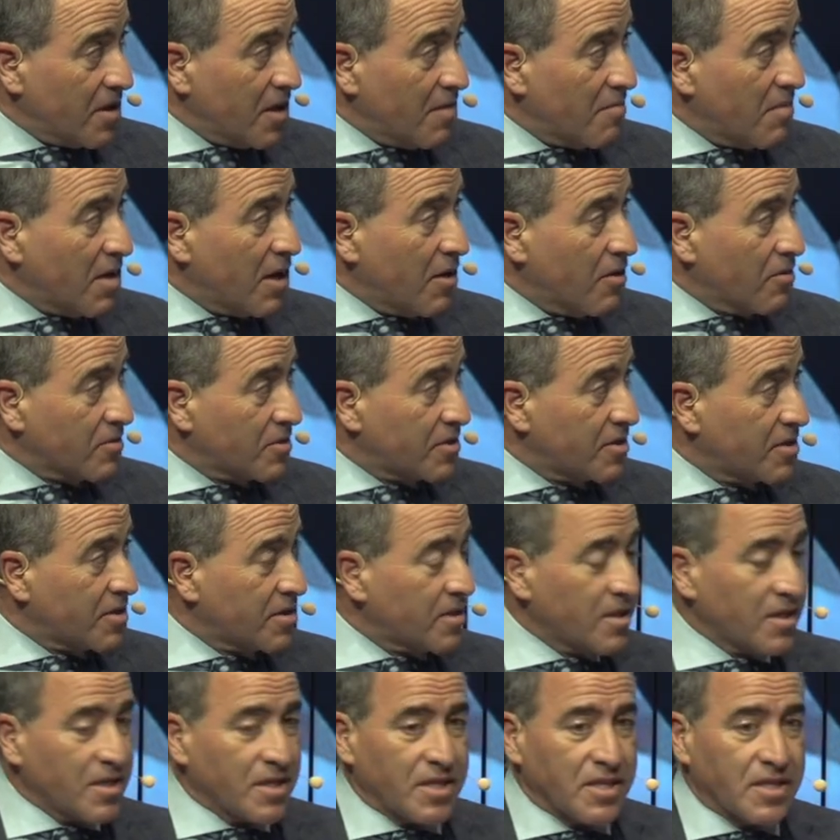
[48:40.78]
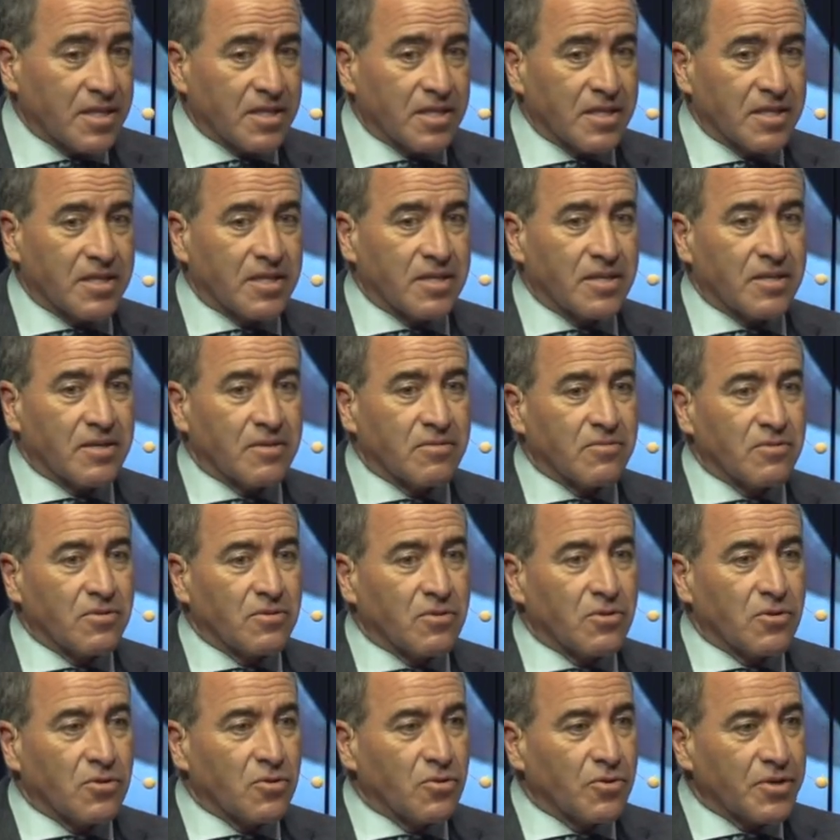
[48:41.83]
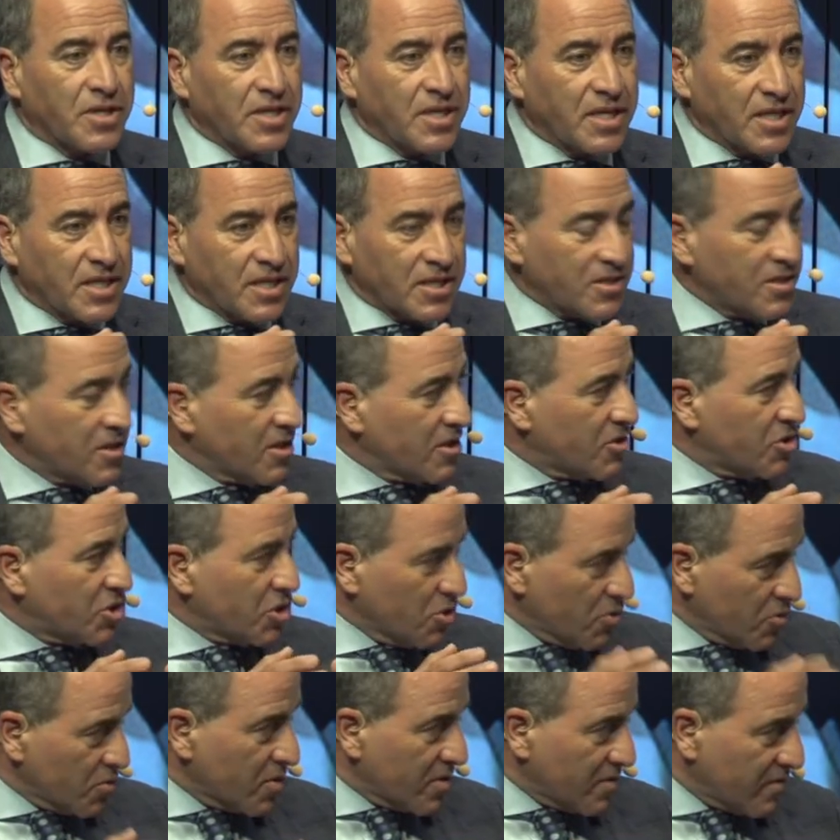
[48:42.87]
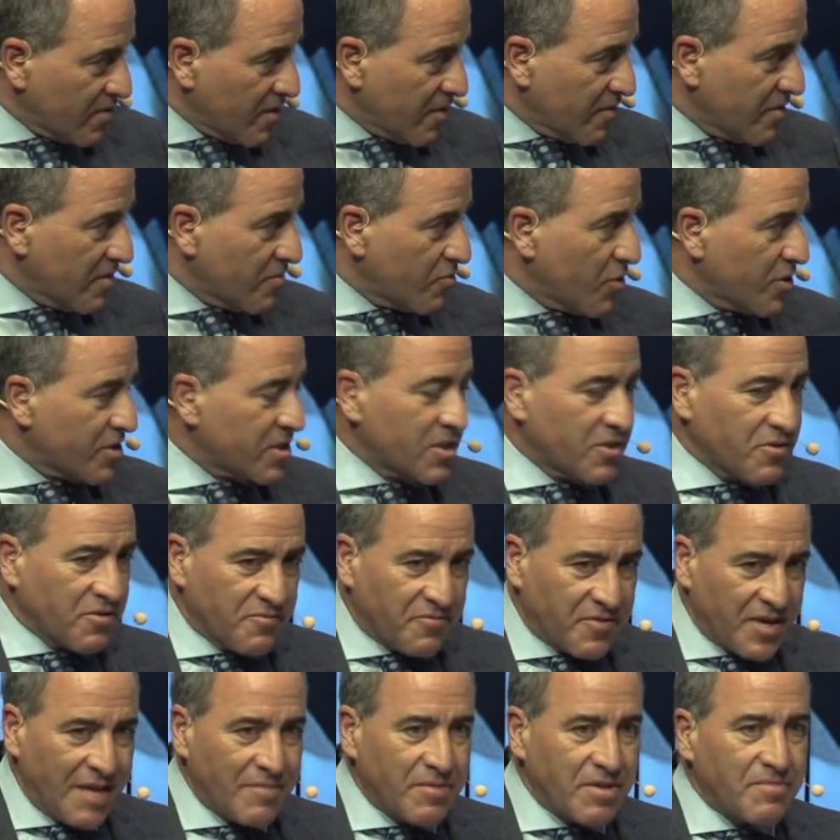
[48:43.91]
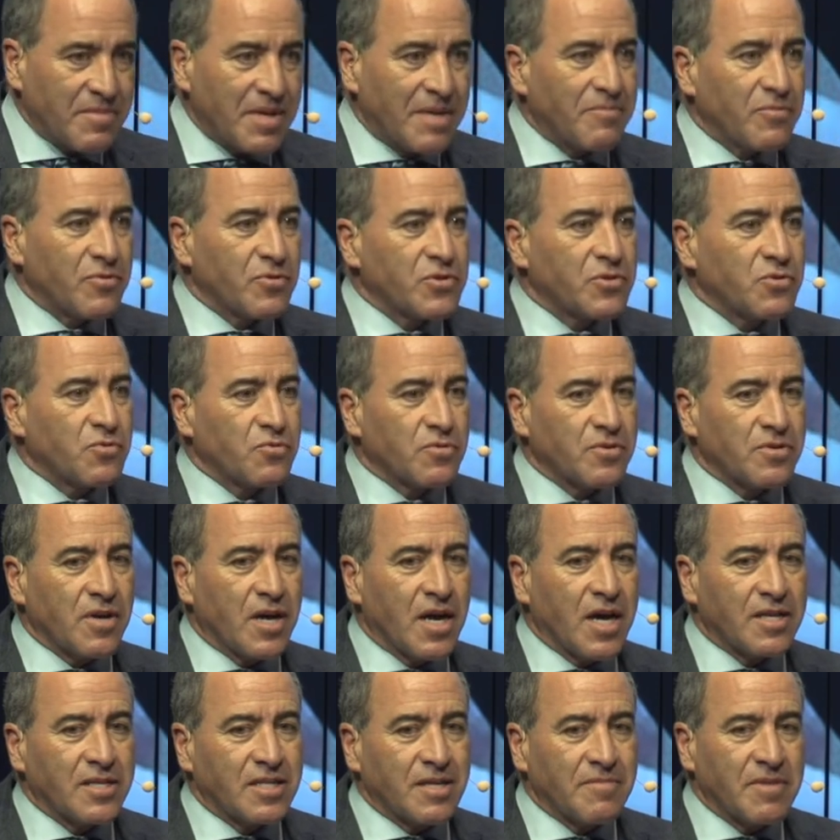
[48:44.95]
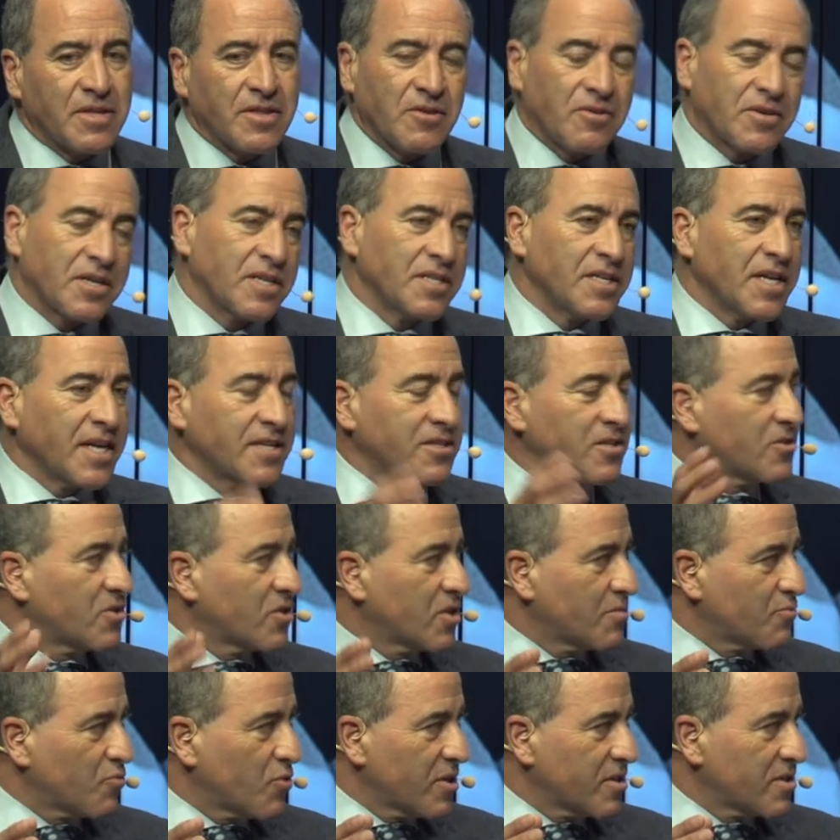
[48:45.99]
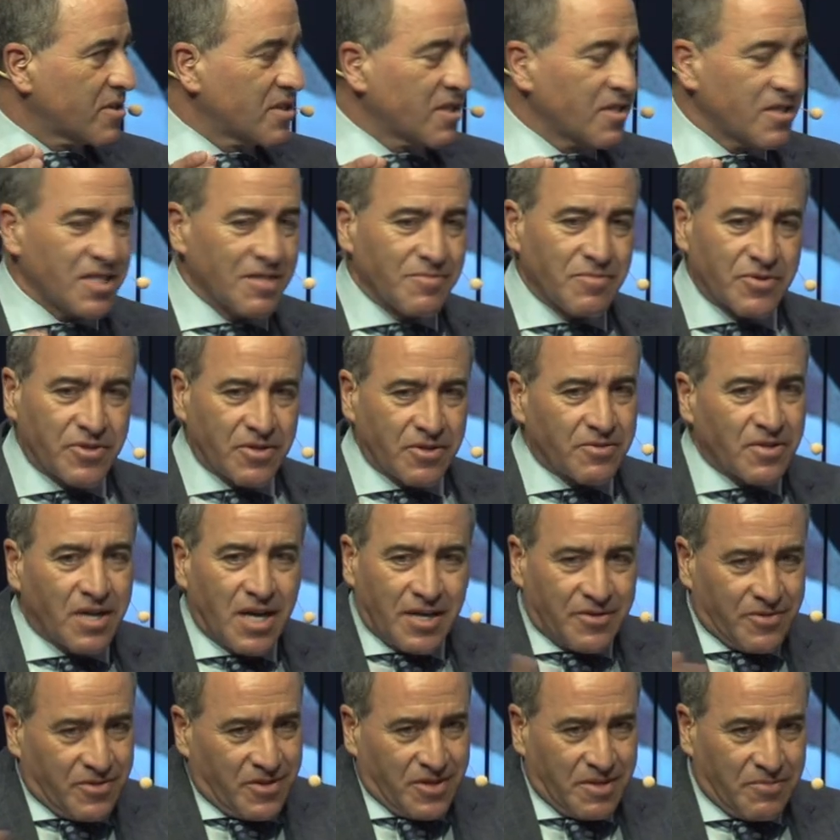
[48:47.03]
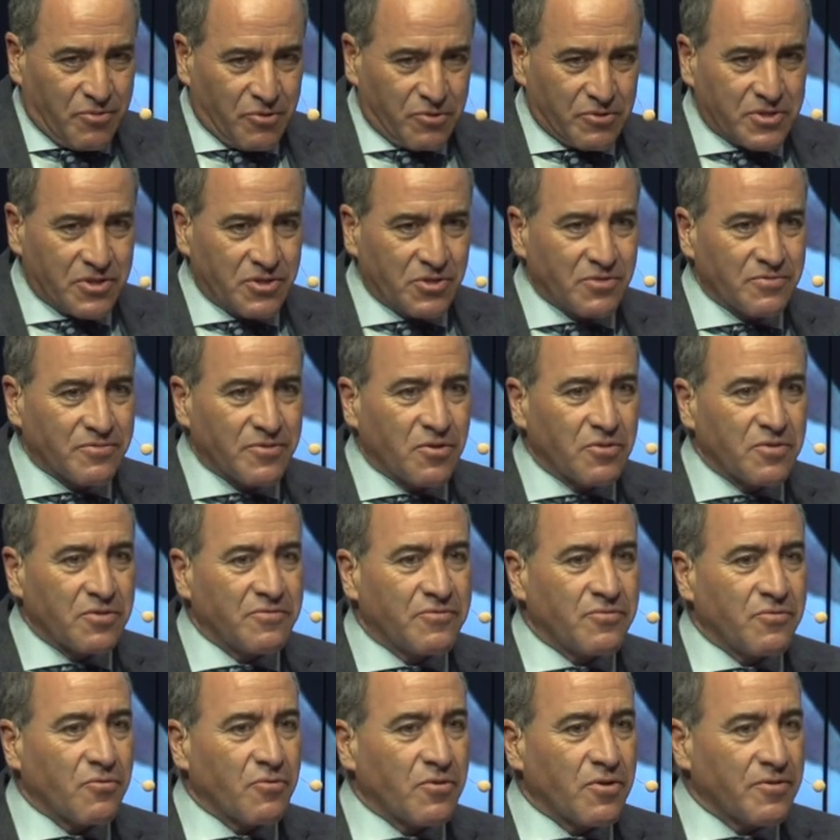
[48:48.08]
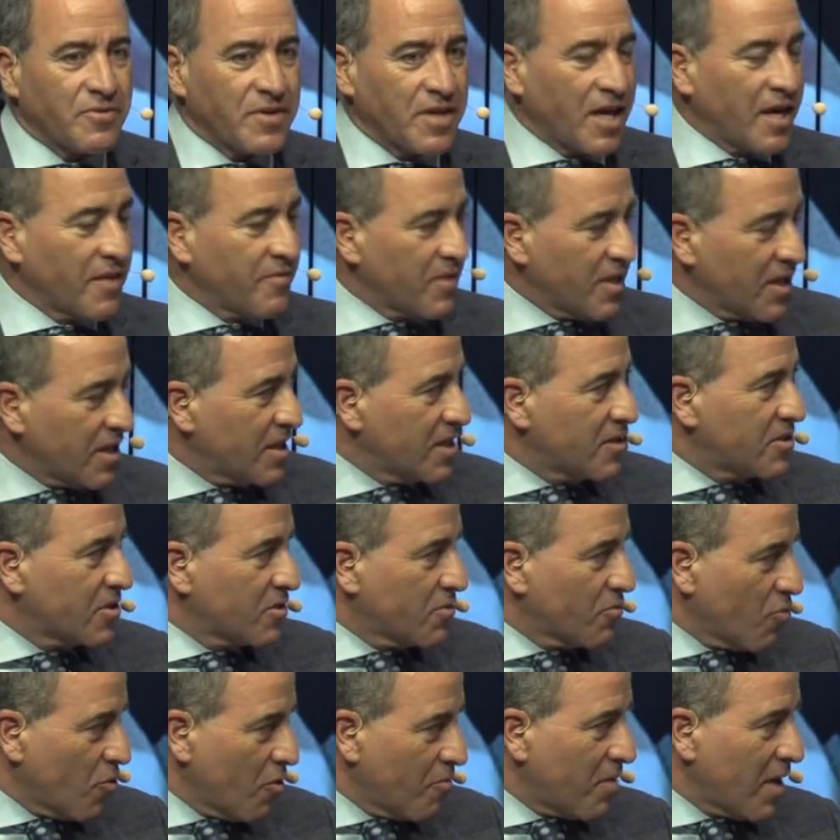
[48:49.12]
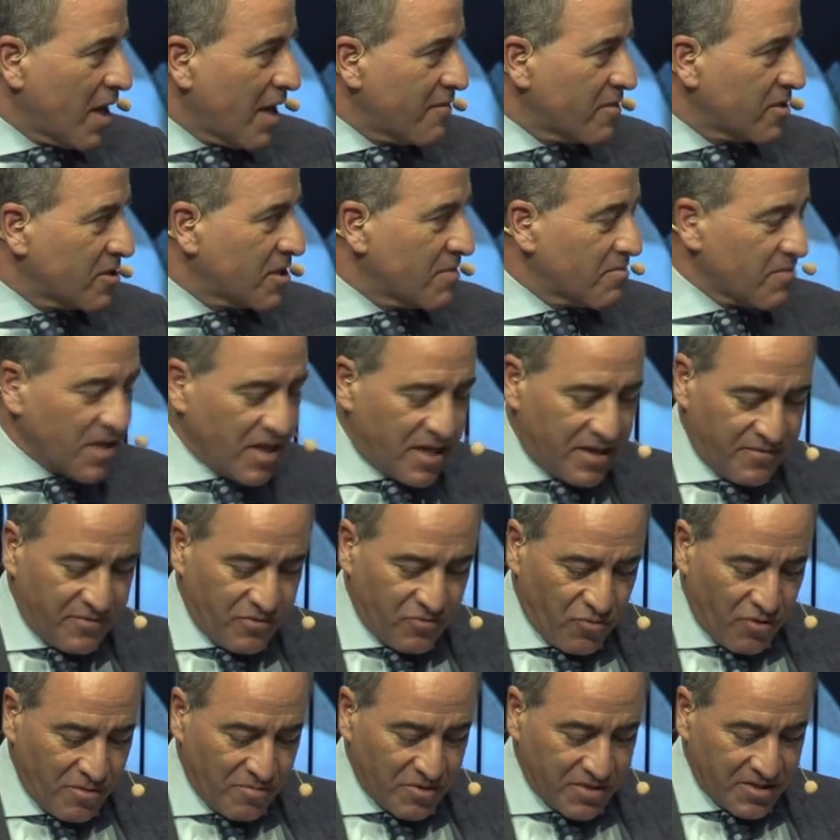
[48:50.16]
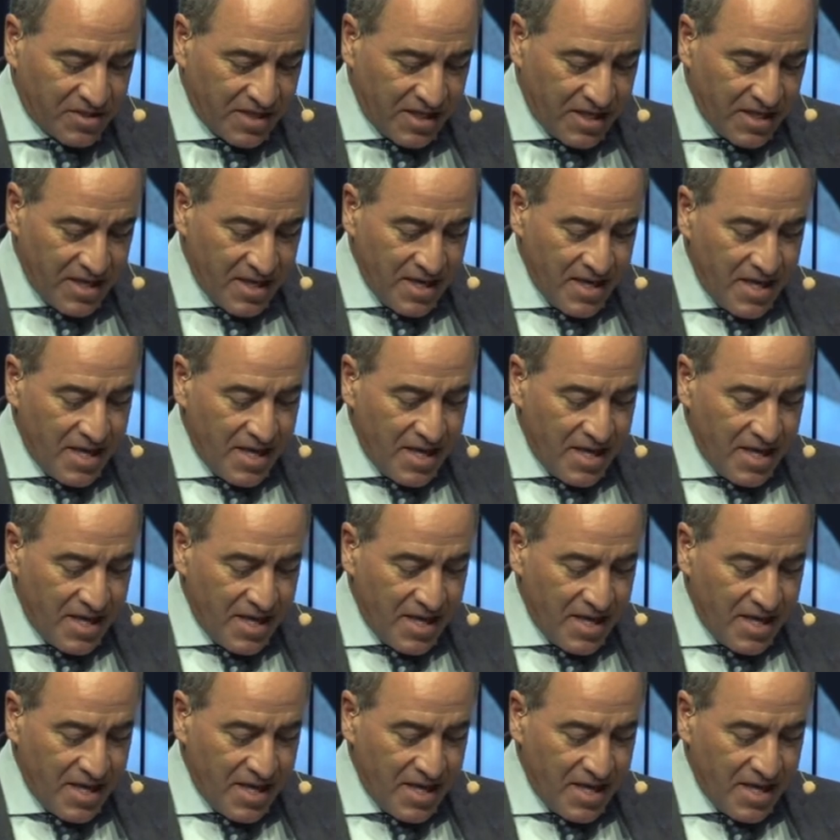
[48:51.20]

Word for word: about uh, uh, looking at uh, children of the president, the family members who are not, I mean, they're connected to the presidency, but they're not the person you voted for, and they need to grow up having some kind of normalcy.